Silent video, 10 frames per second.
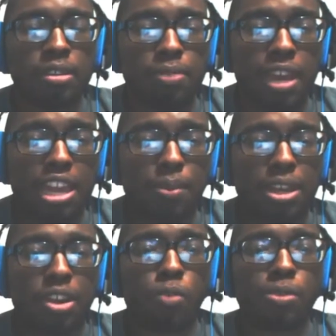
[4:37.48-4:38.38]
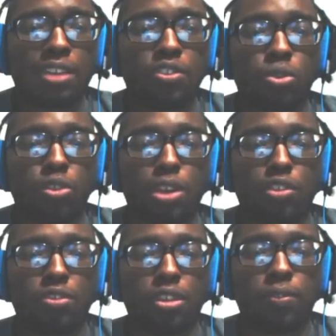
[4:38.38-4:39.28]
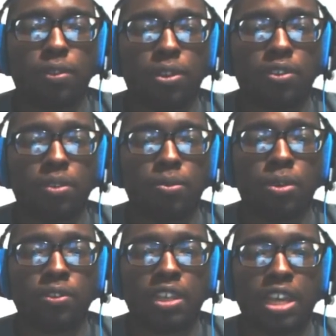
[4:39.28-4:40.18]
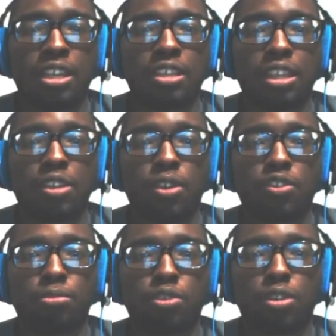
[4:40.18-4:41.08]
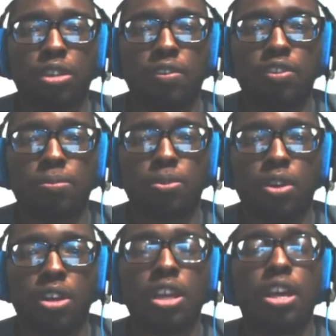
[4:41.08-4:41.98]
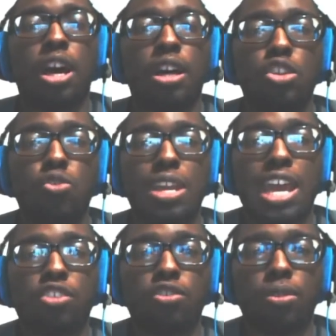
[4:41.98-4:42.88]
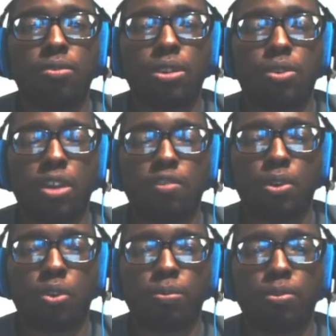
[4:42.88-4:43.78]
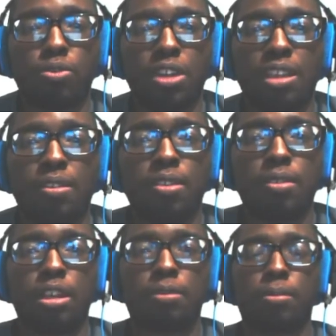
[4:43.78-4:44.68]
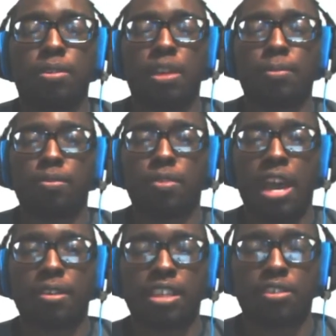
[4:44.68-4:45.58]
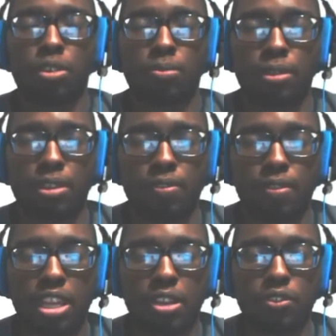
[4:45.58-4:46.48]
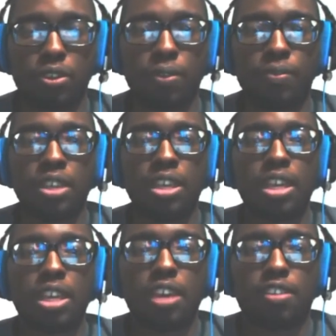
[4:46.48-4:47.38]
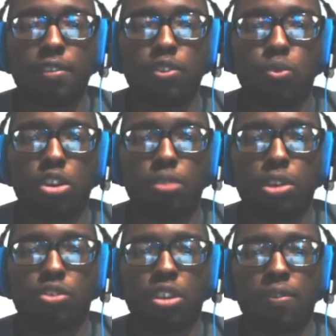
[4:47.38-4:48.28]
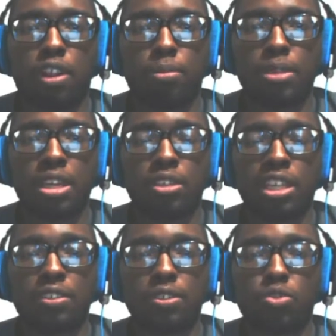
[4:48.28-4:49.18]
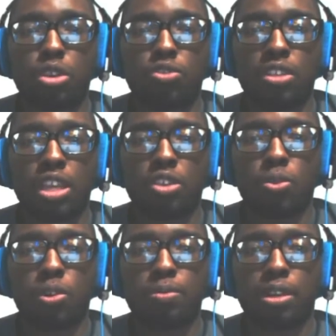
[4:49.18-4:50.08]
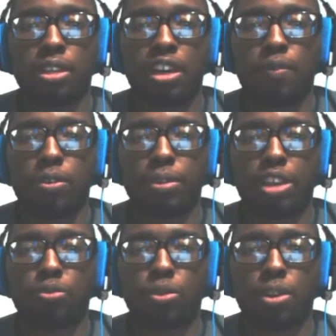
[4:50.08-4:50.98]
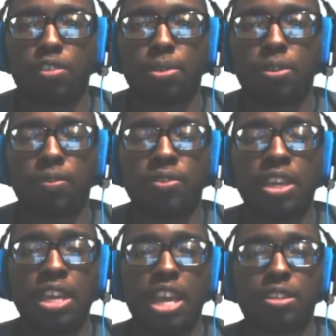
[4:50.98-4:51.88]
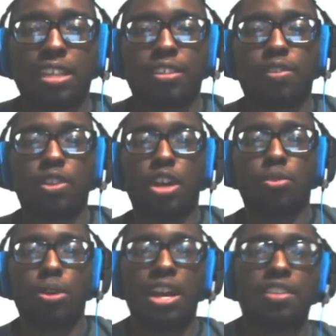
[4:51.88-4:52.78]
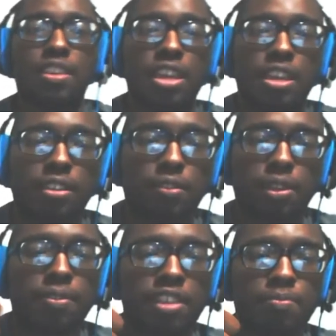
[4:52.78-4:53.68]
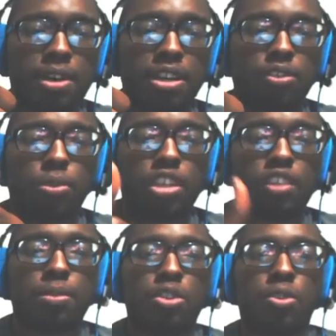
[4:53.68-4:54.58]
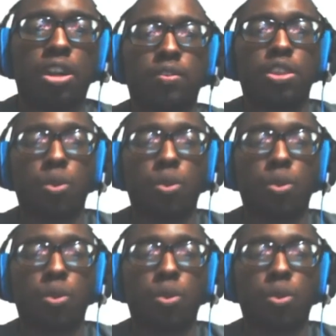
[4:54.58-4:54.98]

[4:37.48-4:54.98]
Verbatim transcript: But anyway, I hope you guys enjoyed this reaction to the fullest. Once again, thank you all so much for your love and support. A new reaction request poll will be created come the time I get done making this video. So if you have a Twitter, make sure you follow me. The link's in the description. And of course, be on the lookout for the reaction request poll. If you like this video otherwise, hit the thumbs up button because it really keeps me going.